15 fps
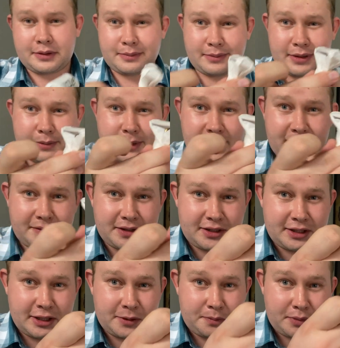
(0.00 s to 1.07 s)
Maybe have a
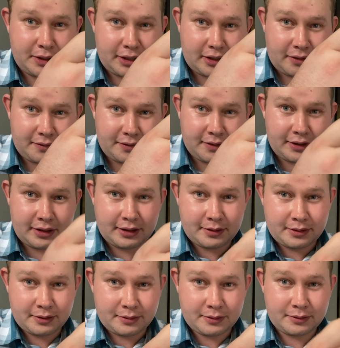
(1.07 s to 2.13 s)
sneak peek over there.
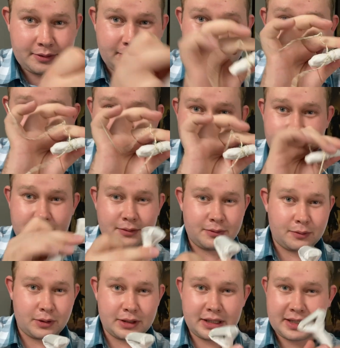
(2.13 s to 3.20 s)

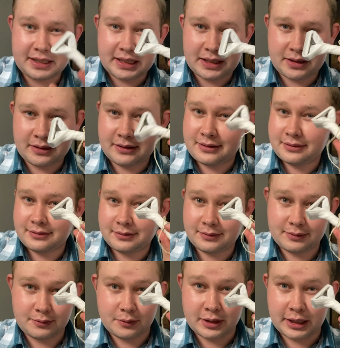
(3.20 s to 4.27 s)
What is it?
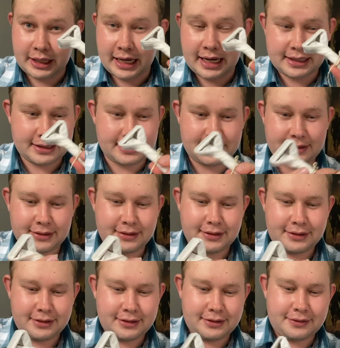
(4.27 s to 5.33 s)
Wanna guess?
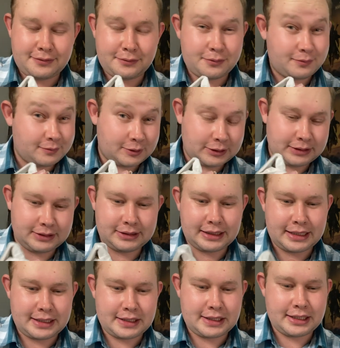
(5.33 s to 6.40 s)

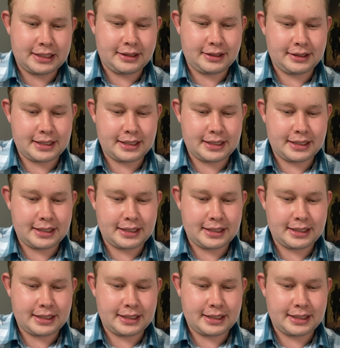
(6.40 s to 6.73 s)
Let's see.